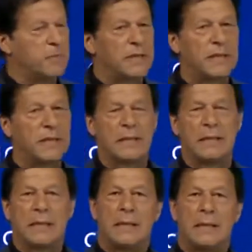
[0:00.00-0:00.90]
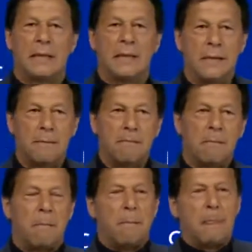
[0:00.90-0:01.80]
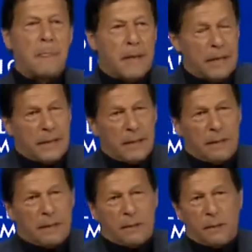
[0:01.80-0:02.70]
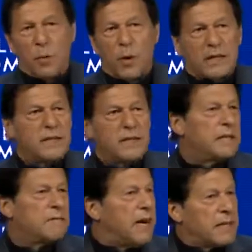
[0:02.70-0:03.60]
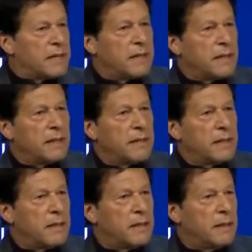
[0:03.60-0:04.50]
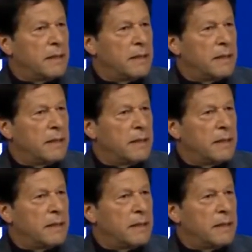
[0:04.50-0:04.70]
What are the advantages of Pakistan?